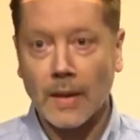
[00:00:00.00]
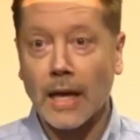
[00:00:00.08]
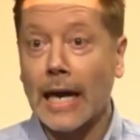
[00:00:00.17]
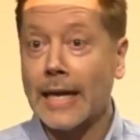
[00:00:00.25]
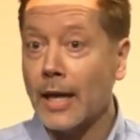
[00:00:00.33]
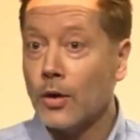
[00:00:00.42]

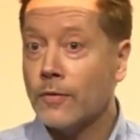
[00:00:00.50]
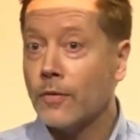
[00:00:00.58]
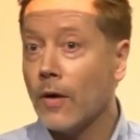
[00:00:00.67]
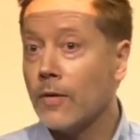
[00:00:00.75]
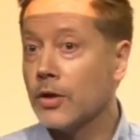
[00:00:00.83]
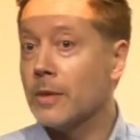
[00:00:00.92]
And I look
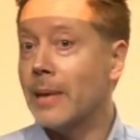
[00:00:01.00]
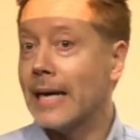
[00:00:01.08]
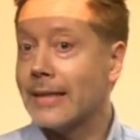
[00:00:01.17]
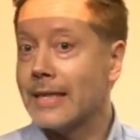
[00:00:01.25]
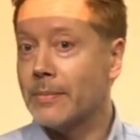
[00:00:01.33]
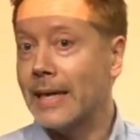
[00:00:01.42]
forward to the panel
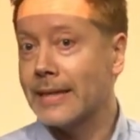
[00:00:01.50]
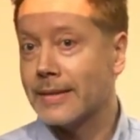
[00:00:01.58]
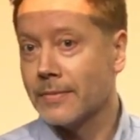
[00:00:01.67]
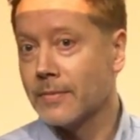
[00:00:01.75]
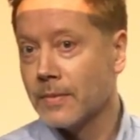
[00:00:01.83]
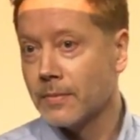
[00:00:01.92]
debate
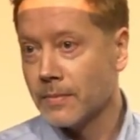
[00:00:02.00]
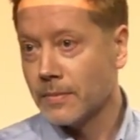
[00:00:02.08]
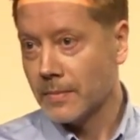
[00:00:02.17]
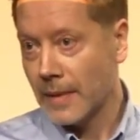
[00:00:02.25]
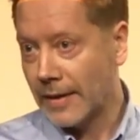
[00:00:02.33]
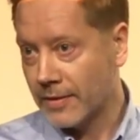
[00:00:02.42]

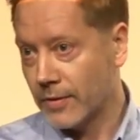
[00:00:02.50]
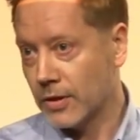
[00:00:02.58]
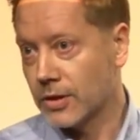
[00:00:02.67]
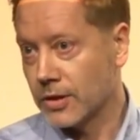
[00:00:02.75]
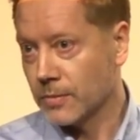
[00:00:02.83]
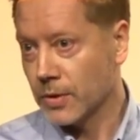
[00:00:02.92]

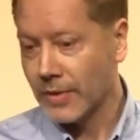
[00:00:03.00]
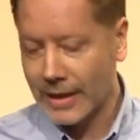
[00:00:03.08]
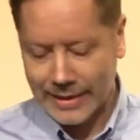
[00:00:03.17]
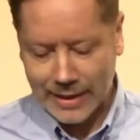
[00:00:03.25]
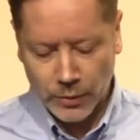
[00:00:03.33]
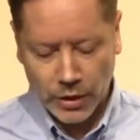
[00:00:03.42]
afterwards, so we can
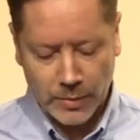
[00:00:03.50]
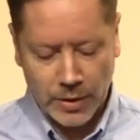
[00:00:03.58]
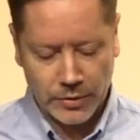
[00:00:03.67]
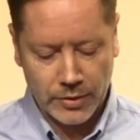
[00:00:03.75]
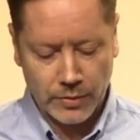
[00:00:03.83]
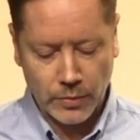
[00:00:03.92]
hear more
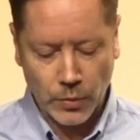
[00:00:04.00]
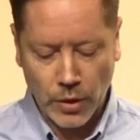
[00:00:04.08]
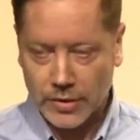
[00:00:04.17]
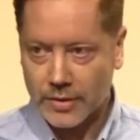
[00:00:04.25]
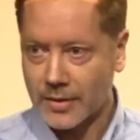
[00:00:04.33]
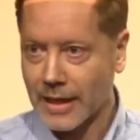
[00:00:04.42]
about what
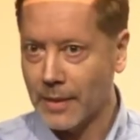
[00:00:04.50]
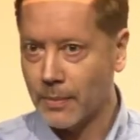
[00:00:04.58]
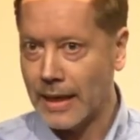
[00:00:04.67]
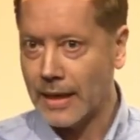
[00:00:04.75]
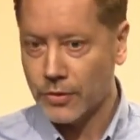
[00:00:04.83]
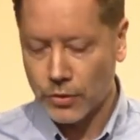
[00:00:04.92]
they
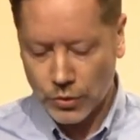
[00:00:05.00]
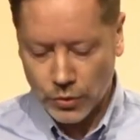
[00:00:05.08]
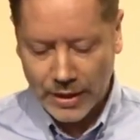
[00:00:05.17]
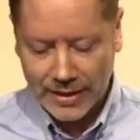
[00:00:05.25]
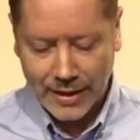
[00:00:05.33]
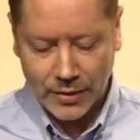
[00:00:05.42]
plan to do
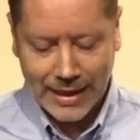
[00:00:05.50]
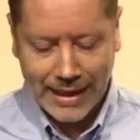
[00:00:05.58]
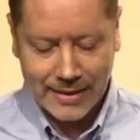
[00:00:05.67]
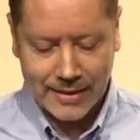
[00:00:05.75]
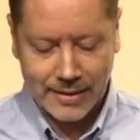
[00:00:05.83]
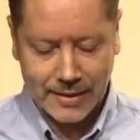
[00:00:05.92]
and their
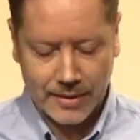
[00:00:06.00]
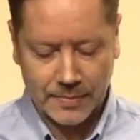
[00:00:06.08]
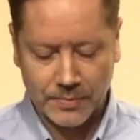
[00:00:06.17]
reactions.